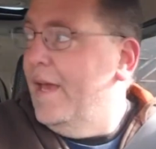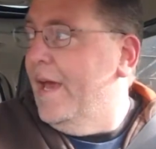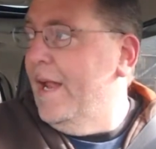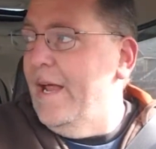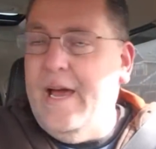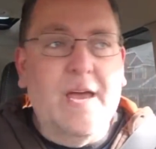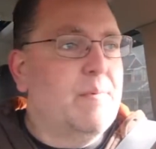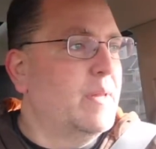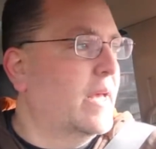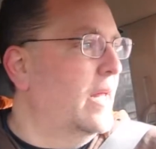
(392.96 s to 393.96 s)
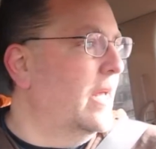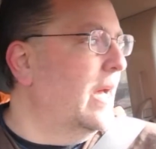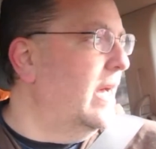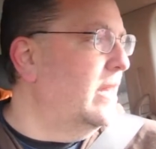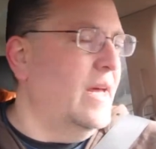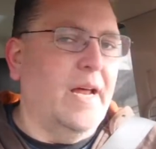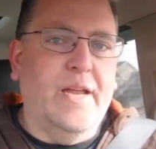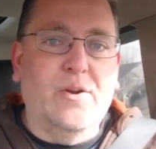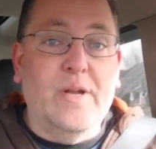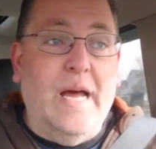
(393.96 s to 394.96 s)
And I am the kind of guy that
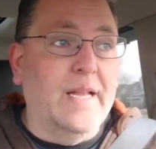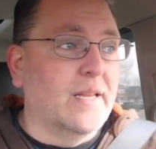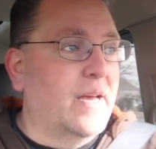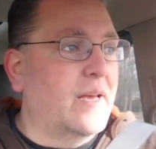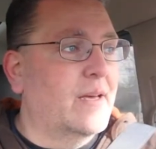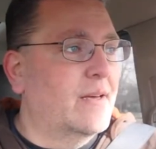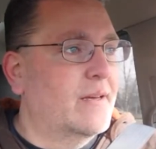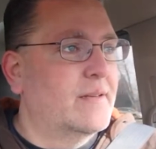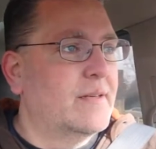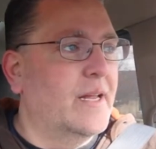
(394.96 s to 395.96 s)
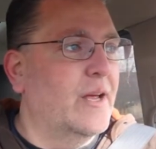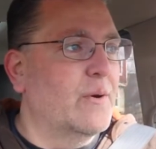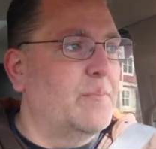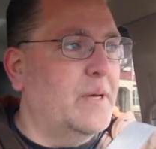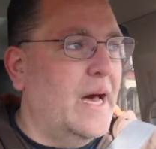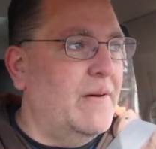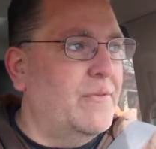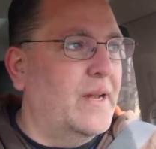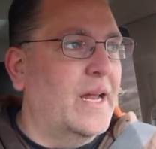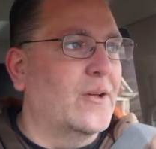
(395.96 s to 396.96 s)
I do not like getting ripped
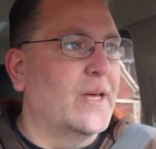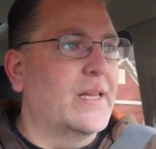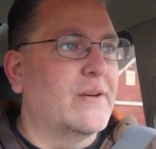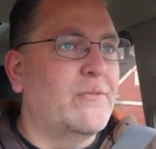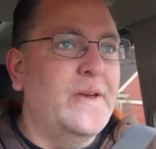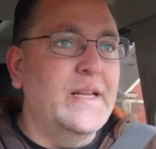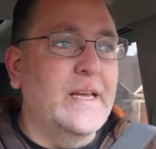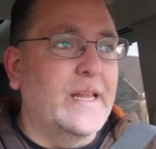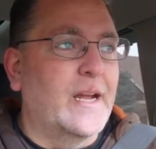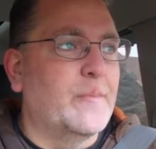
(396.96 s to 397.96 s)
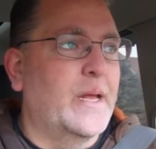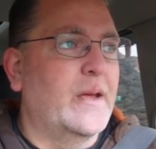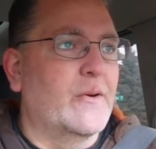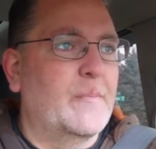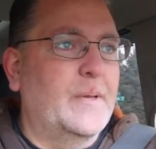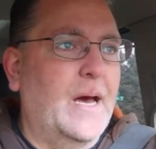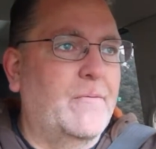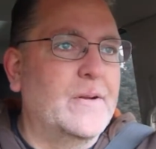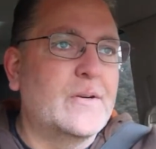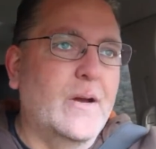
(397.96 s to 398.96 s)
off, and I don't like the feeling that I'm getting ripped
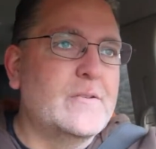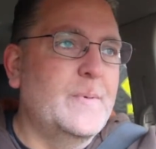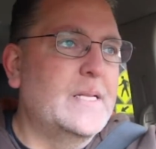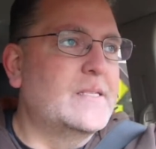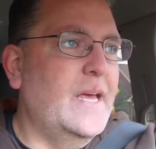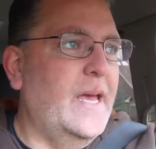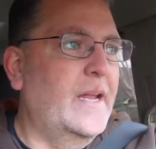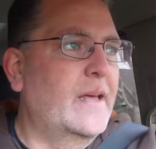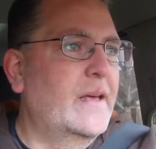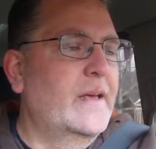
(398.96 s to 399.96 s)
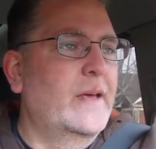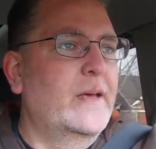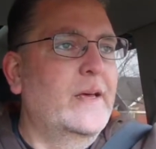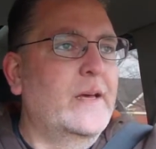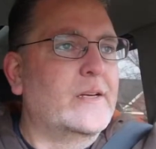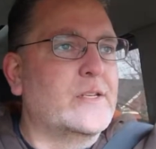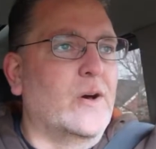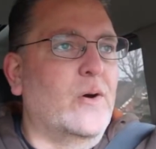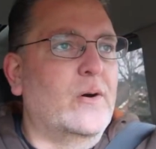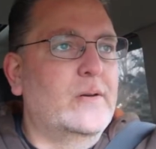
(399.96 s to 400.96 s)
off. It drives me insane.
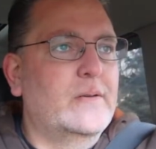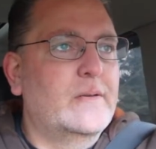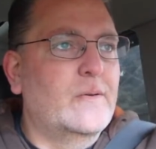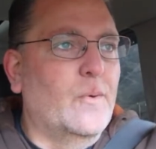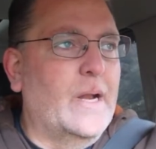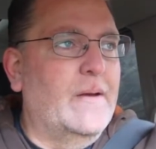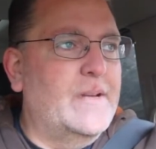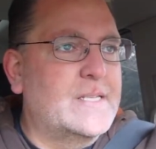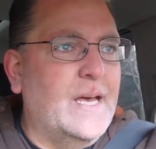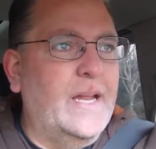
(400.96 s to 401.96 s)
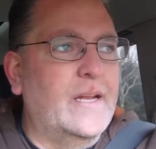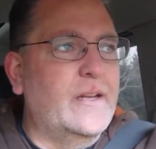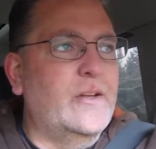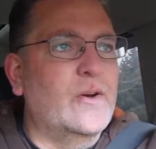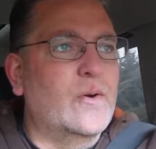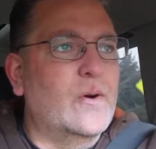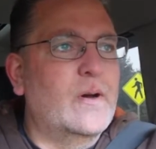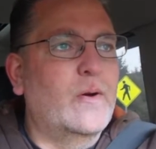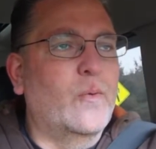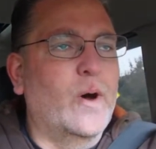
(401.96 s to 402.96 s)
So what I've decided to do
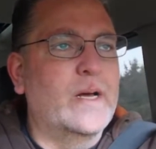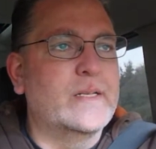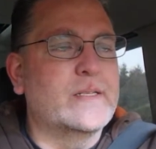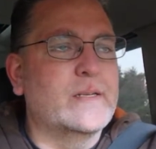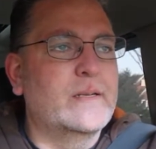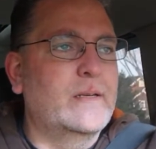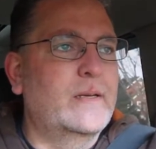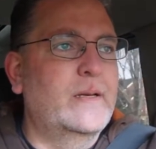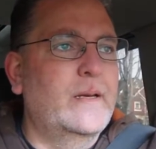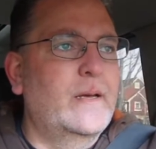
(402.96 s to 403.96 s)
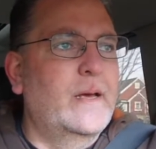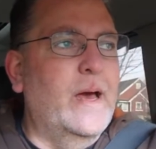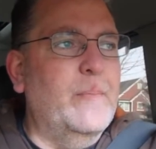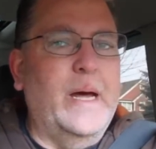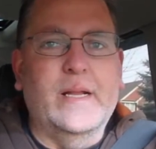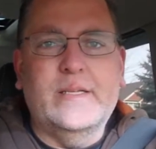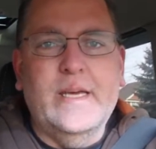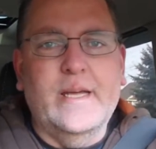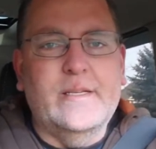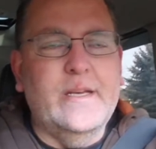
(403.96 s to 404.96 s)
was I bought a
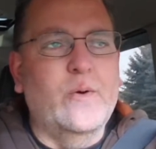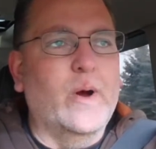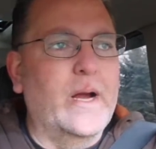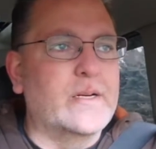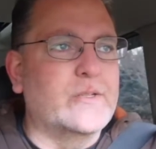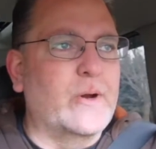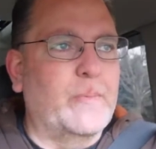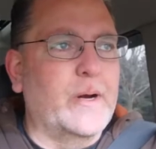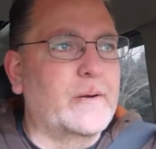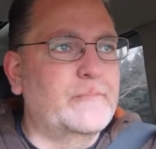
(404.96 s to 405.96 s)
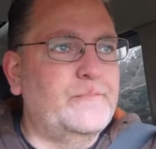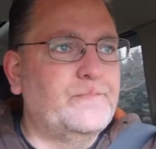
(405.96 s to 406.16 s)
TNT wire stripper